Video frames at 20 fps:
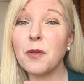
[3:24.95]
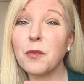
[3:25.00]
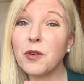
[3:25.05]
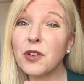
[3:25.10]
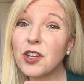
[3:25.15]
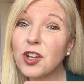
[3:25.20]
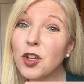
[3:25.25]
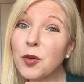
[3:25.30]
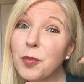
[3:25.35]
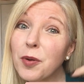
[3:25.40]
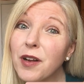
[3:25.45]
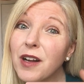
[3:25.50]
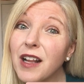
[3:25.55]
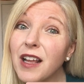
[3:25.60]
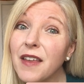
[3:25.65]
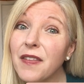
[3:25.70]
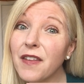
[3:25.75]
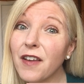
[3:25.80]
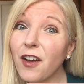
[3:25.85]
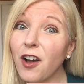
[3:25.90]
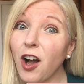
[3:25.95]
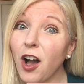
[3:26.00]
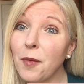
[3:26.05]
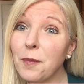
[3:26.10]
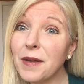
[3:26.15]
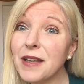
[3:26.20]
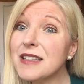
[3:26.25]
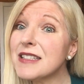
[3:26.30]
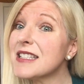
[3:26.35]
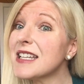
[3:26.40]
will you put it in the
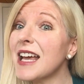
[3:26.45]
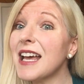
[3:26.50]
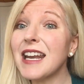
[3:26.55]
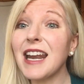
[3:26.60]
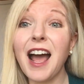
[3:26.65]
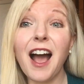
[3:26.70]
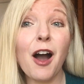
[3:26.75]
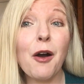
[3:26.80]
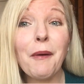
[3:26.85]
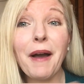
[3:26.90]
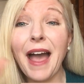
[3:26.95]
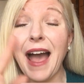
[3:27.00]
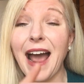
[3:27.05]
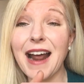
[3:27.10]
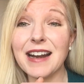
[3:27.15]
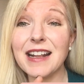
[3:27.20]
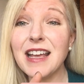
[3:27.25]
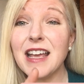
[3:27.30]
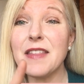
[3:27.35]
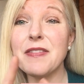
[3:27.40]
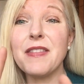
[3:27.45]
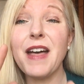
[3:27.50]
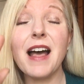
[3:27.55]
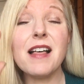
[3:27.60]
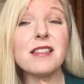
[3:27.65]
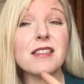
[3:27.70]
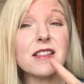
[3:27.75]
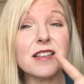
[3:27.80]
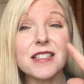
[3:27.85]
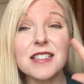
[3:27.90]
comments and I'll add it and
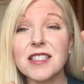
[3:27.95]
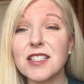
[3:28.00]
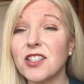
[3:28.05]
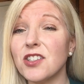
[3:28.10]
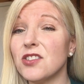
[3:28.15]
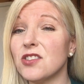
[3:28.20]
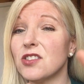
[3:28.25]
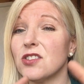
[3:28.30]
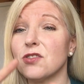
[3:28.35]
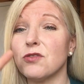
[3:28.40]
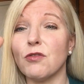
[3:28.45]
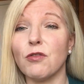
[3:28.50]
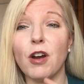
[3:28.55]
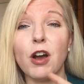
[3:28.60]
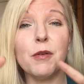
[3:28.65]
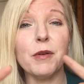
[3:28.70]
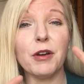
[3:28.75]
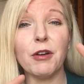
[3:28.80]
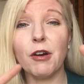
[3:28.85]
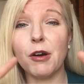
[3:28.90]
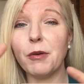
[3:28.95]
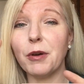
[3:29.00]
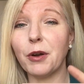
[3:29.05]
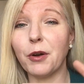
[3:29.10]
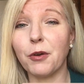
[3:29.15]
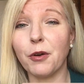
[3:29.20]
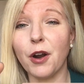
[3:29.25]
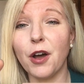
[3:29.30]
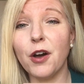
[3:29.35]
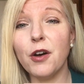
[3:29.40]
that list can just grow and grow and
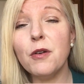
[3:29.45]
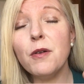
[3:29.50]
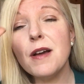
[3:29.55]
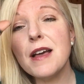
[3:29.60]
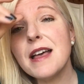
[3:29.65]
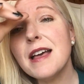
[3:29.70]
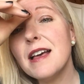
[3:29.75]
grow.